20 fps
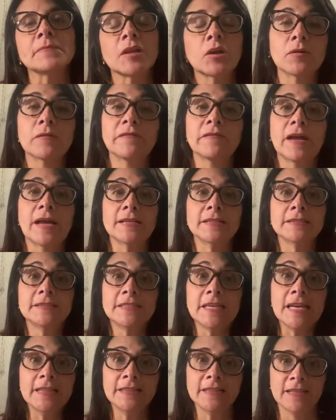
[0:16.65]
of
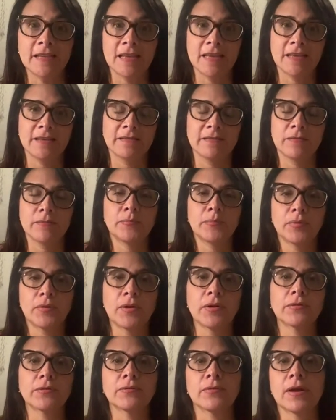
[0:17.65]
attending the
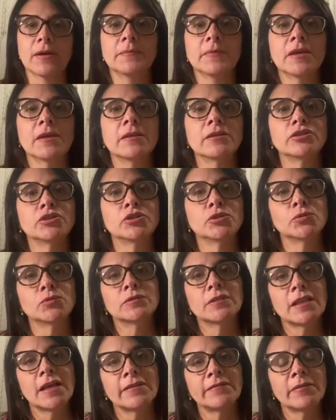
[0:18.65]
program in
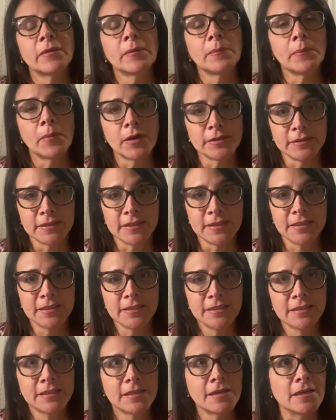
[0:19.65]
Choose Life
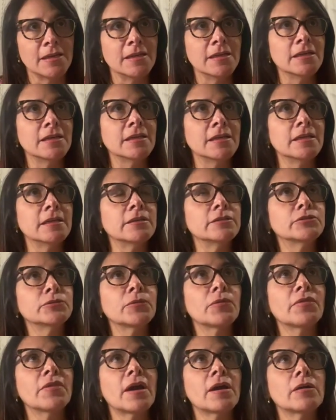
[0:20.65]
Abundant in
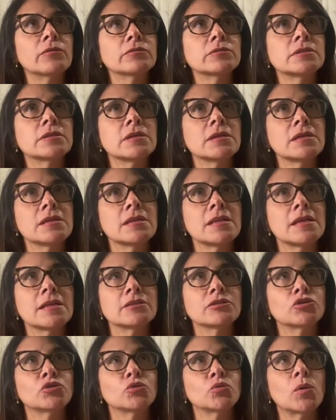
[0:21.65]

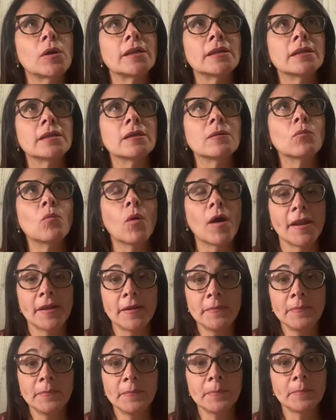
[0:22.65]

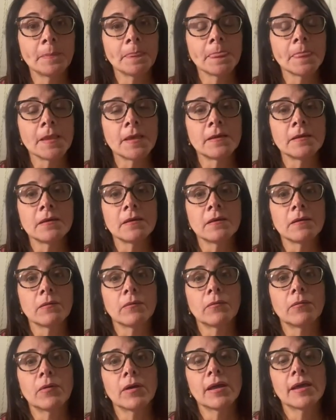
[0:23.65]
2021,
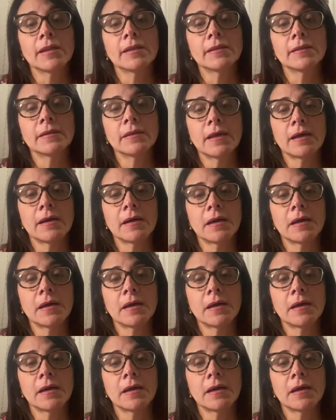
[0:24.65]
when